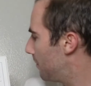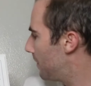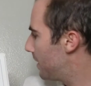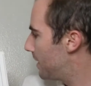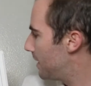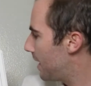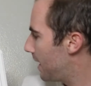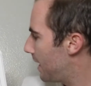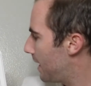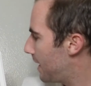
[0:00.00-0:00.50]

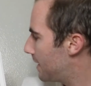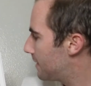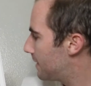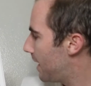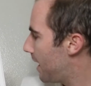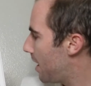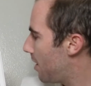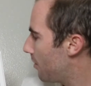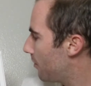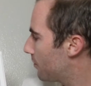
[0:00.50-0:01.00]
midnight as
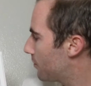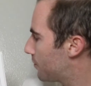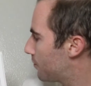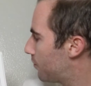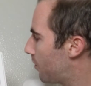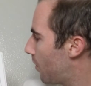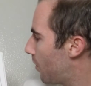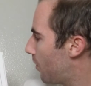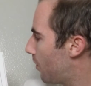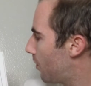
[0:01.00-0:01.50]
the elves
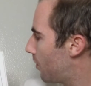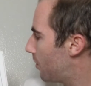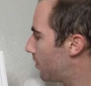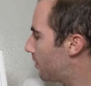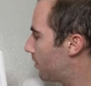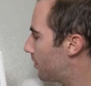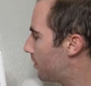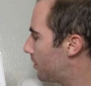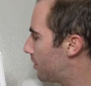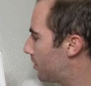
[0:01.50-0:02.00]

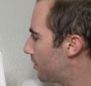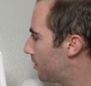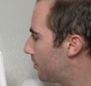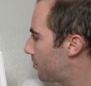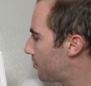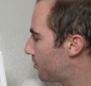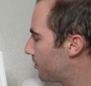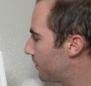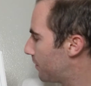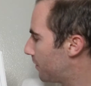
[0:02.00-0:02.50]
roared their
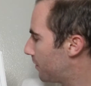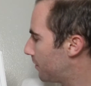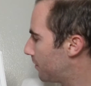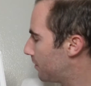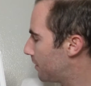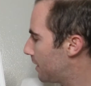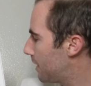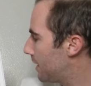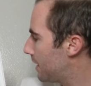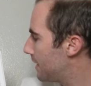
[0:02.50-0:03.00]

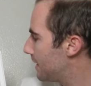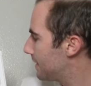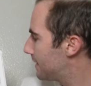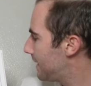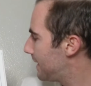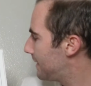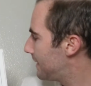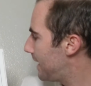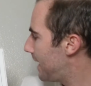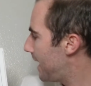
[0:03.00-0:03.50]
approval.
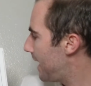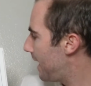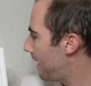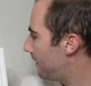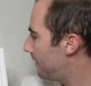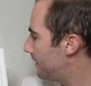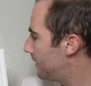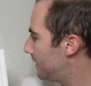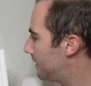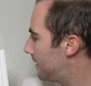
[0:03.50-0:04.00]
Santa
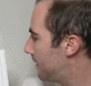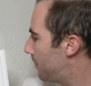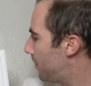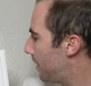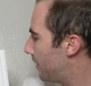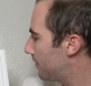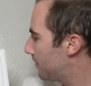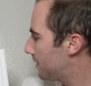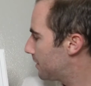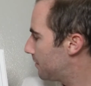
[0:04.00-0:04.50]
handed the
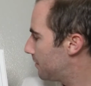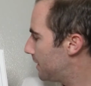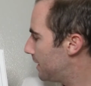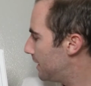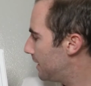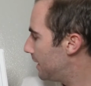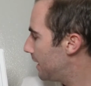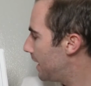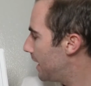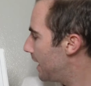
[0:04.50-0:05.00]
bell to
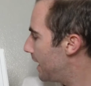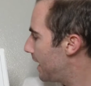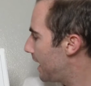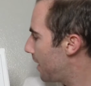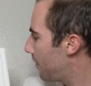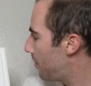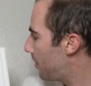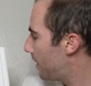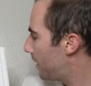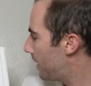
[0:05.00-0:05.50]
me, and I
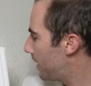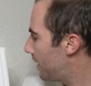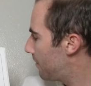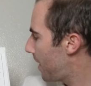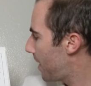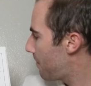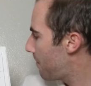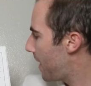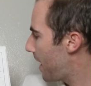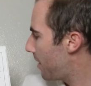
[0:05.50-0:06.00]
put it in
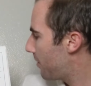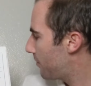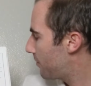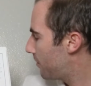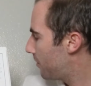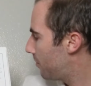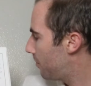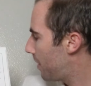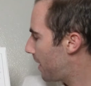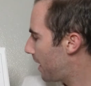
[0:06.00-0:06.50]
my
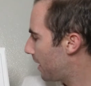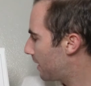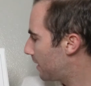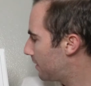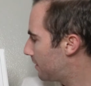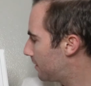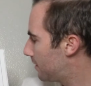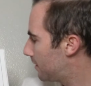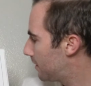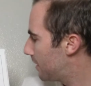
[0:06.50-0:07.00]
bathrobe
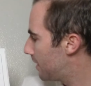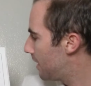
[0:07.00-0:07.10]
pocket.